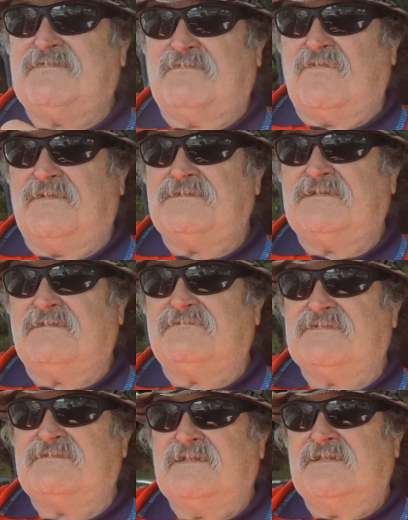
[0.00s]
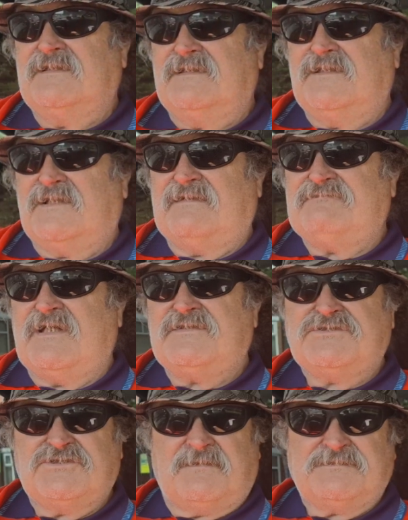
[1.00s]
if I want. You know, you're going to have your
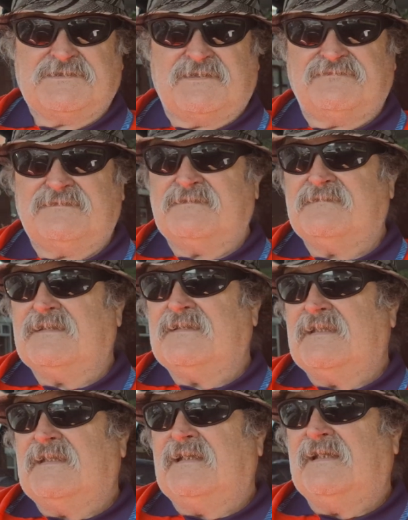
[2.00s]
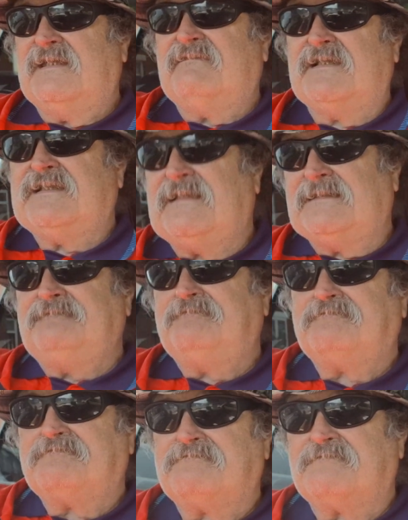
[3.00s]
head chopped off. Anyway,
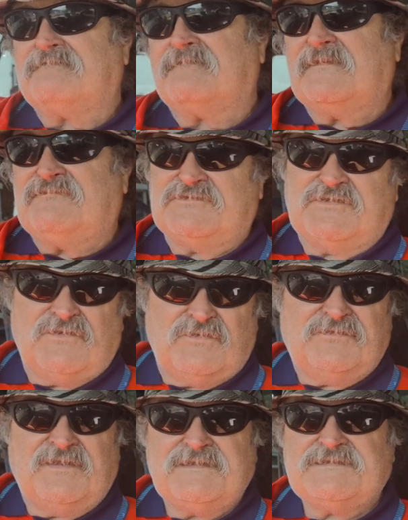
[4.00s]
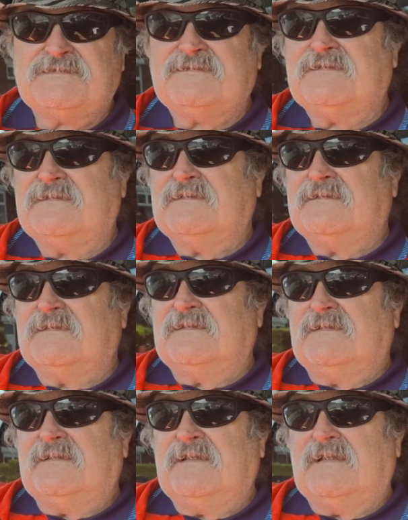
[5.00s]
um, it was the old days.
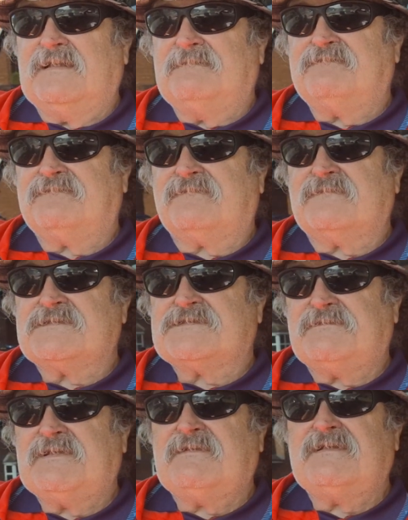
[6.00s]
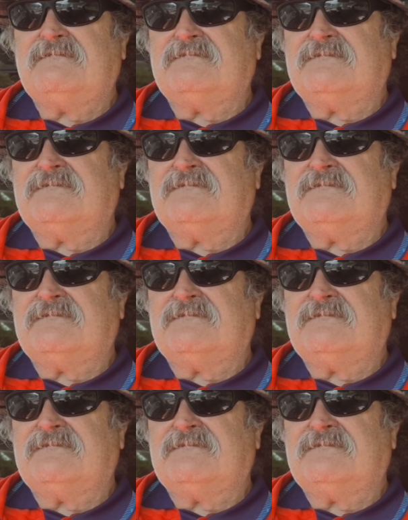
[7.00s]
Um, so anyway,